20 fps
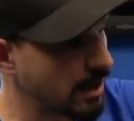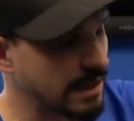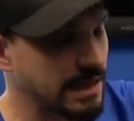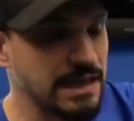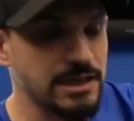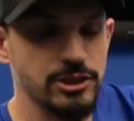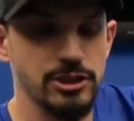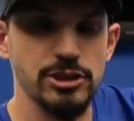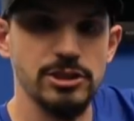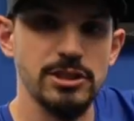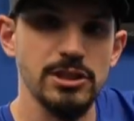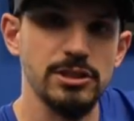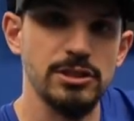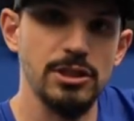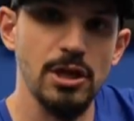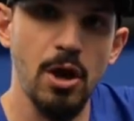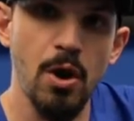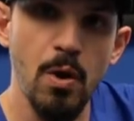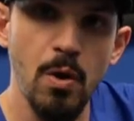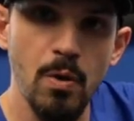again, just to
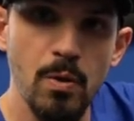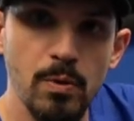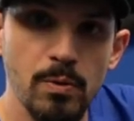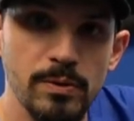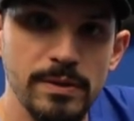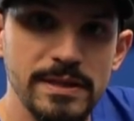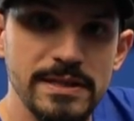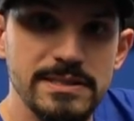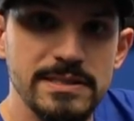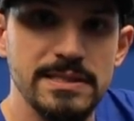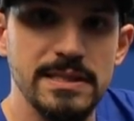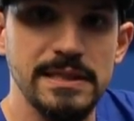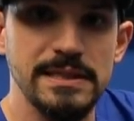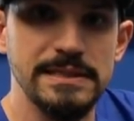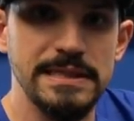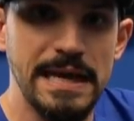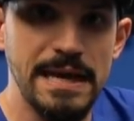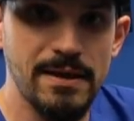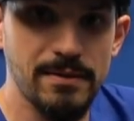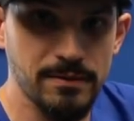tone this
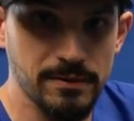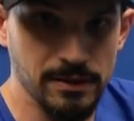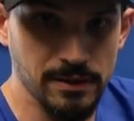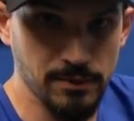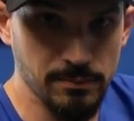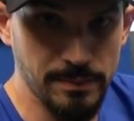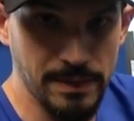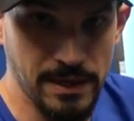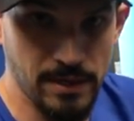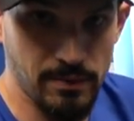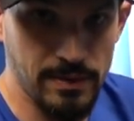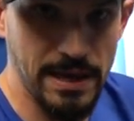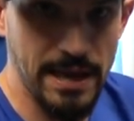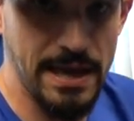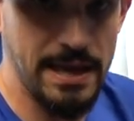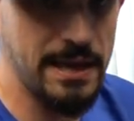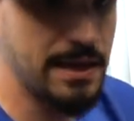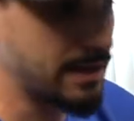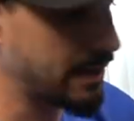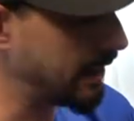thing down a little bit, okay?